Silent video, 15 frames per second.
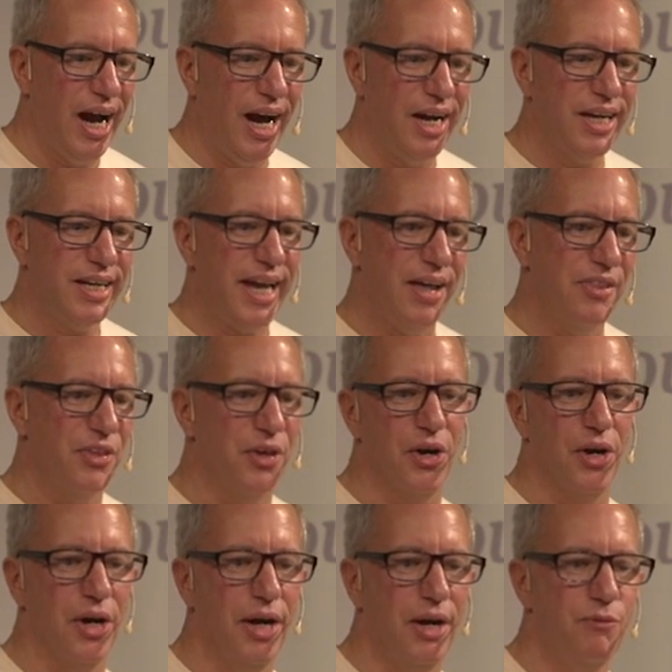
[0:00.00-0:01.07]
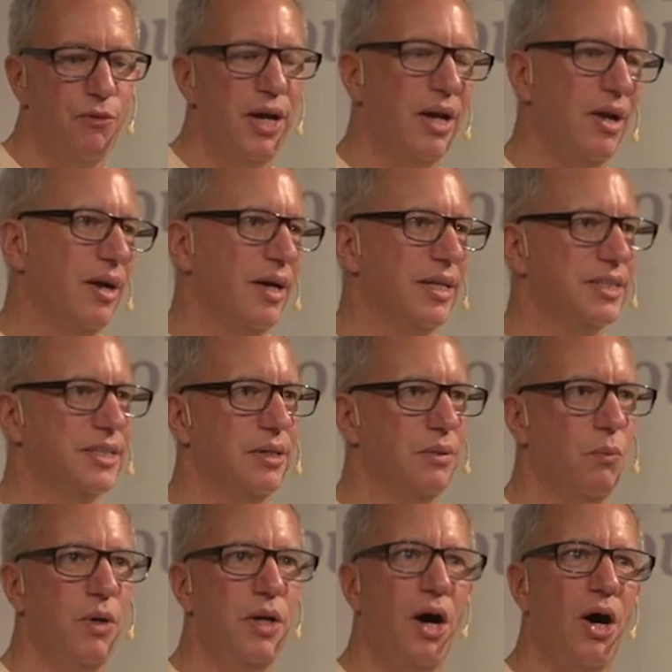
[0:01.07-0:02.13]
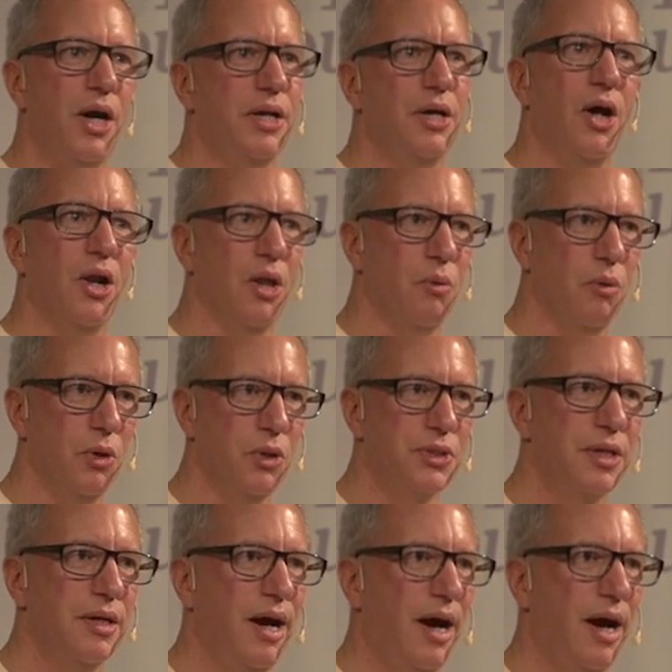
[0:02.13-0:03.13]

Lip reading: and I get there and realize we're not in Hollywood.